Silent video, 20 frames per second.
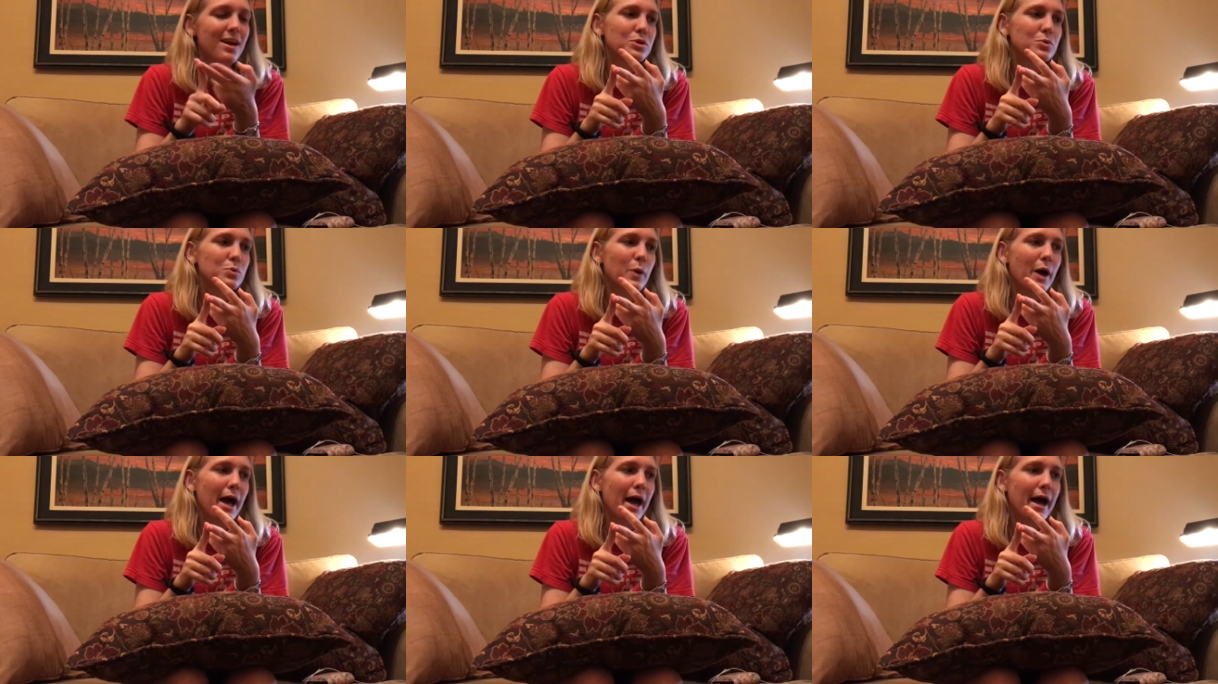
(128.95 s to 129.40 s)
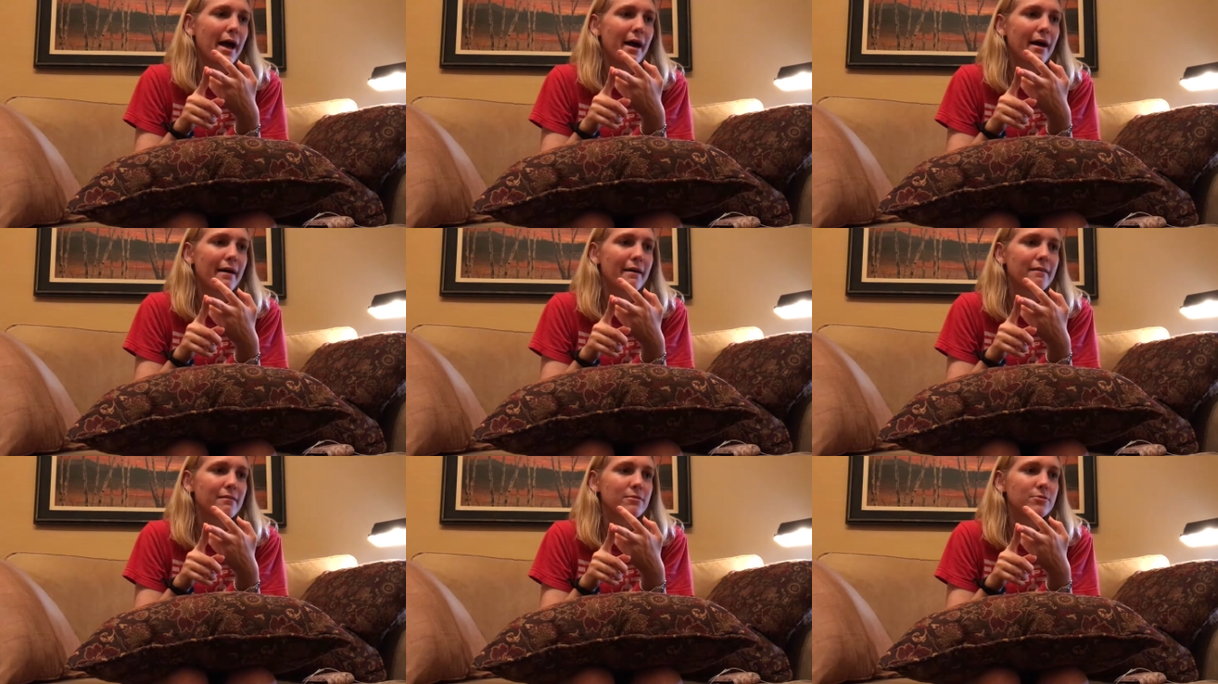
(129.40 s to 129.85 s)
You
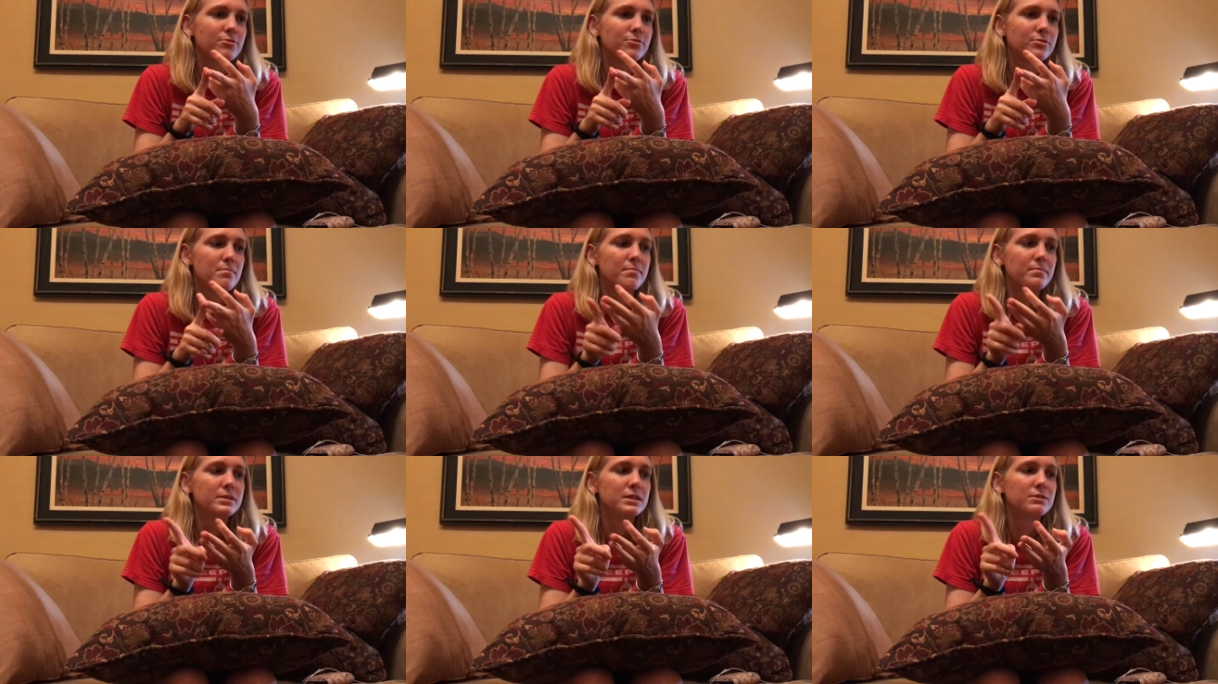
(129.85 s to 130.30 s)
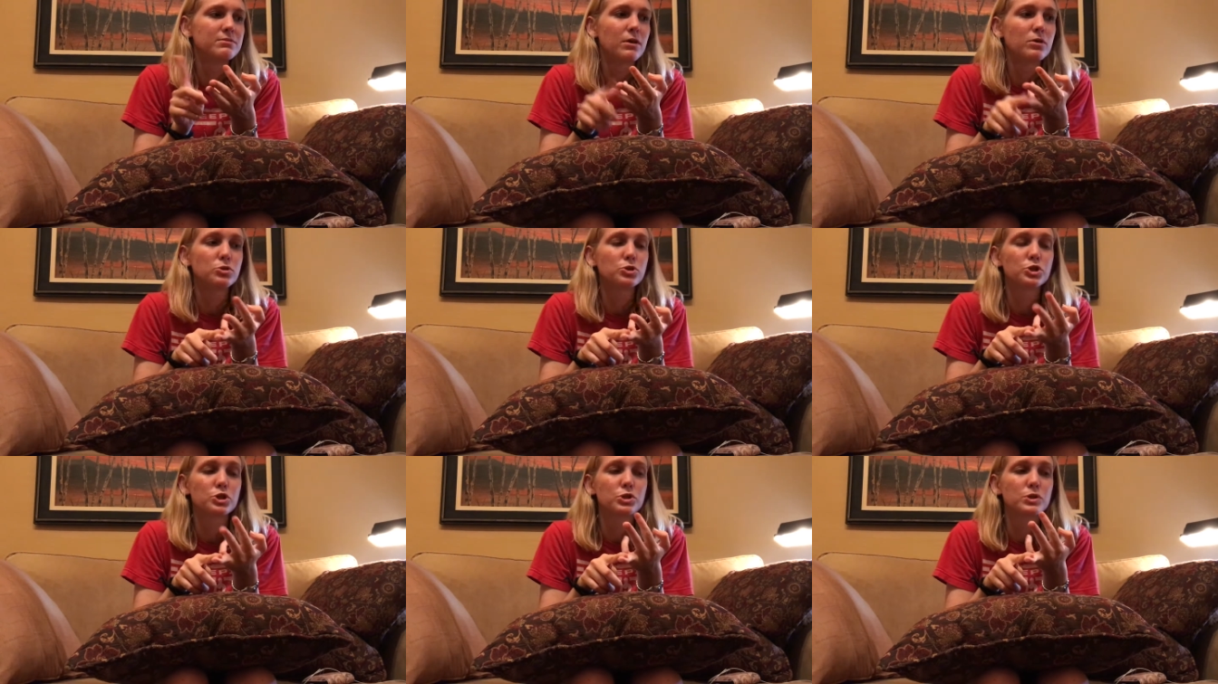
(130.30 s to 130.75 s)
have
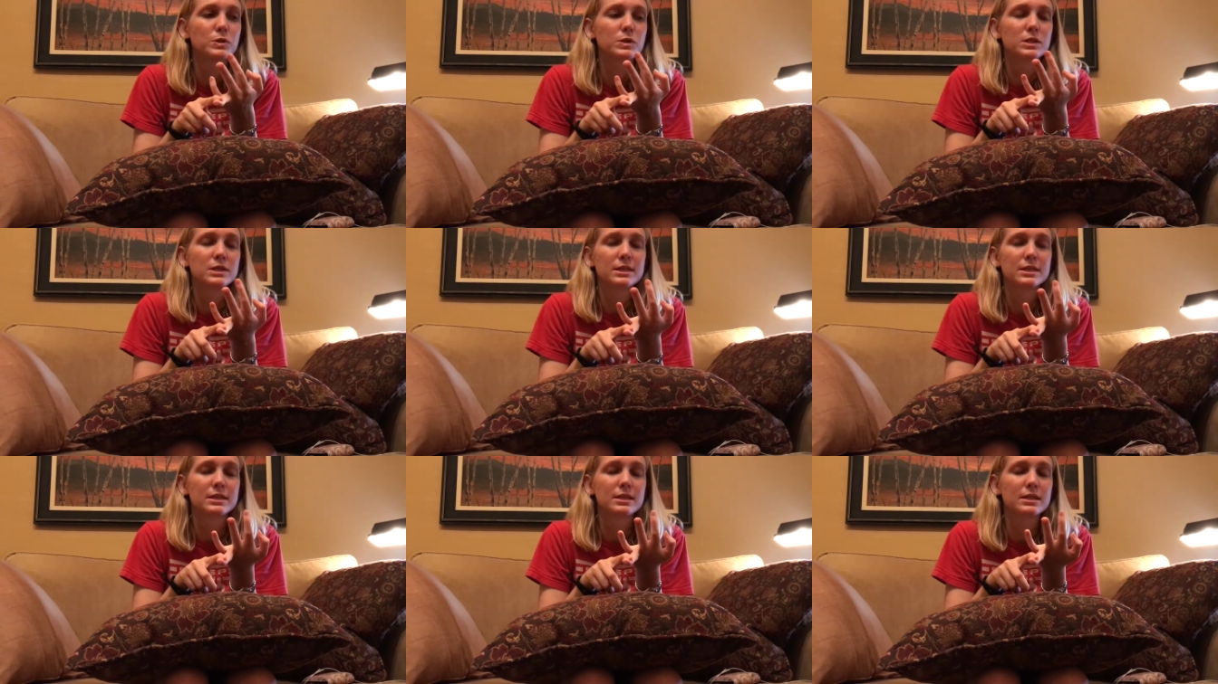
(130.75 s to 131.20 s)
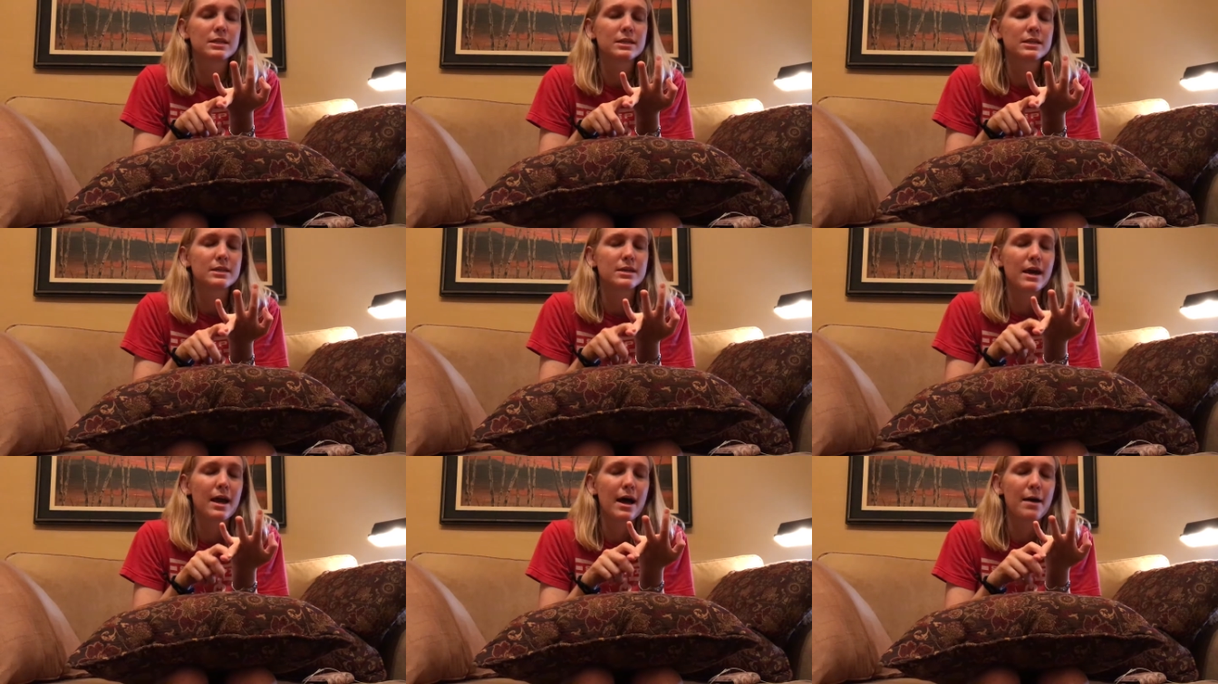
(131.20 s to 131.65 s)
devotionals in the